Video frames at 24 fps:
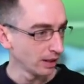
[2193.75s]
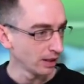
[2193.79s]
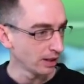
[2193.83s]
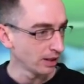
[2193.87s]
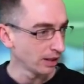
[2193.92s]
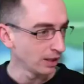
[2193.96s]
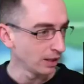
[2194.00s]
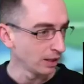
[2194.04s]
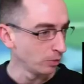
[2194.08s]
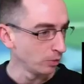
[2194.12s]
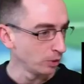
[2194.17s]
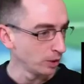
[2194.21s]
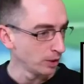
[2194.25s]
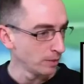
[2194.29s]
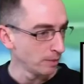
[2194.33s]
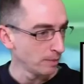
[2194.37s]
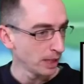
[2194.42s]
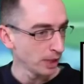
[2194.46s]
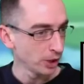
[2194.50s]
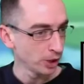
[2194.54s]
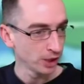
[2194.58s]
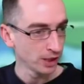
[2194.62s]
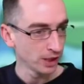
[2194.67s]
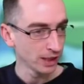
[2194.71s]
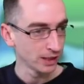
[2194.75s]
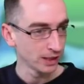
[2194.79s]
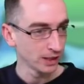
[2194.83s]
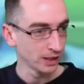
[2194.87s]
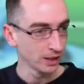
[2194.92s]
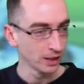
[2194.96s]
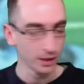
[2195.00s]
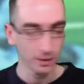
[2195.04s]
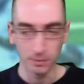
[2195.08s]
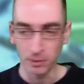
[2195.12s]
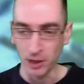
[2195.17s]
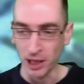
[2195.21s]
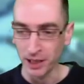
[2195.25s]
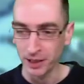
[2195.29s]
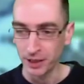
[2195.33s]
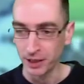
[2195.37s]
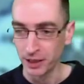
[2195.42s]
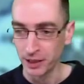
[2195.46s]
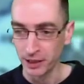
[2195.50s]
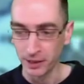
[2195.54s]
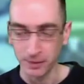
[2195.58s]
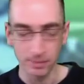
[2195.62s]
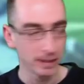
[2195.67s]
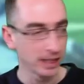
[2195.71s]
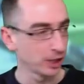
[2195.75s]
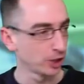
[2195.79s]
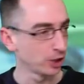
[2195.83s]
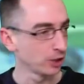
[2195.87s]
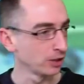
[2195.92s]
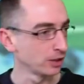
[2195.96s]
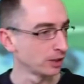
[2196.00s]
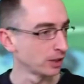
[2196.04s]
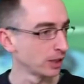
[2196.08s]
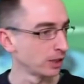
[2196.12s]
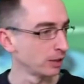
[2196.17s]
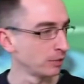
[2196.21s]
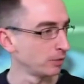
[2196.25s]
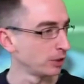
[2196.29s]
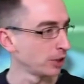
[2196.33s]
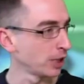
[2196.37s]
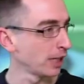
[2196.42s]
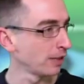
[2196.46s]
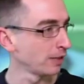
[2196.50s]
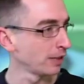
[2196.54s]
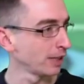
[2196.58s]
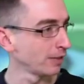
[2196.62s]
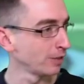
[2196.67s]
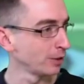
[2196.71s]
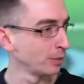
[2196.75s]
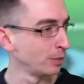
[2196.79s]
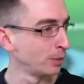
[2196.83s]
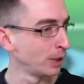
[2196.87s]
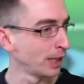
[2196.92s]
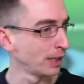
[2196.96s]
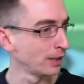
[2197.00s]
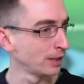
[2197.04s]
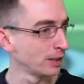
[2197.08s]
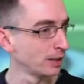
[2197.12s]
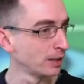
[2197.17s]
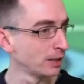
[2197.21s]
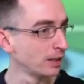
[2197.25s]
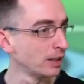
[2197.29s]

I would imagine that's another Brandon special, so shout out to Brandon